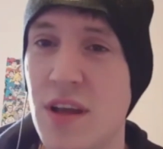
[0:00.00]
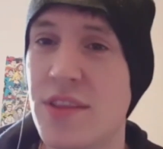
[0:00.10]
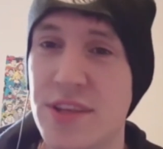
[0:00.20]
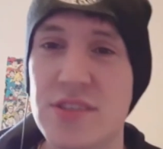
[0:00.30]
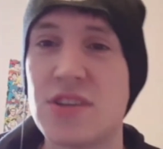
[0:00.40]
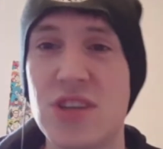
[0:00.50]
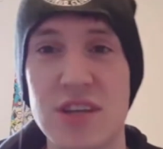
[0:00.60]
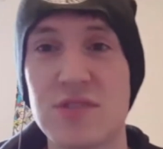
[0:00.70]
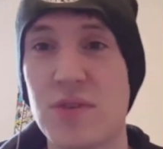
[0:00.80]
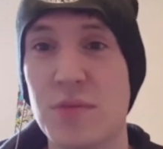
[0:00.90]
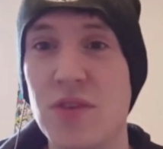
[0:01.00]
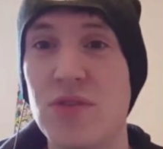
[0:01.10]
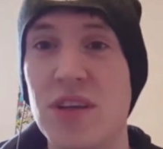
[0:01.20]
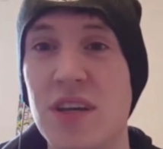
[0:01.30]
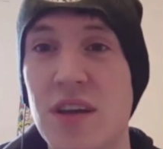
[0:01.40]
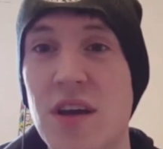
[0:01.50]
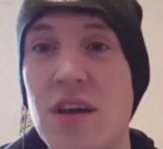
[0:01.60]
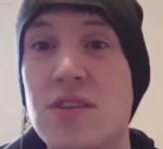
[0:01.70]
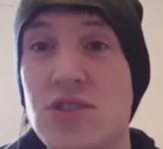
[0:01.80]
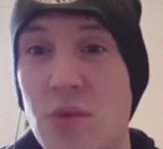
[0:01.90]
This is a chance for him to really
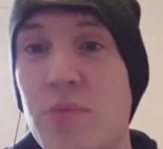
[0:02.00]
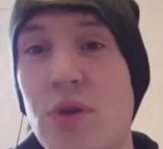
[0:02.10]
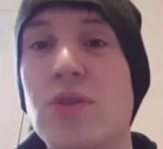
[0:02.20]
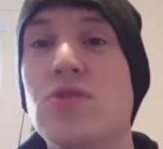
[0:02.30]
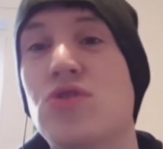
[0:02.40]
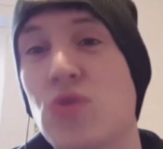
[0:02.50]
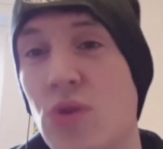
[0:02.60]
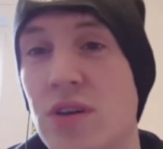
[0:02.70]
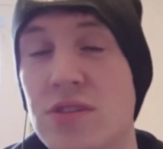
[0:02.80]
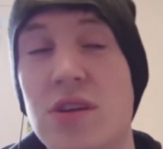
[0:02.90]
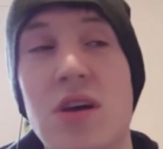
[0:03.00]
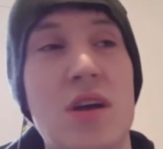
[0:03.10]
jump out and show us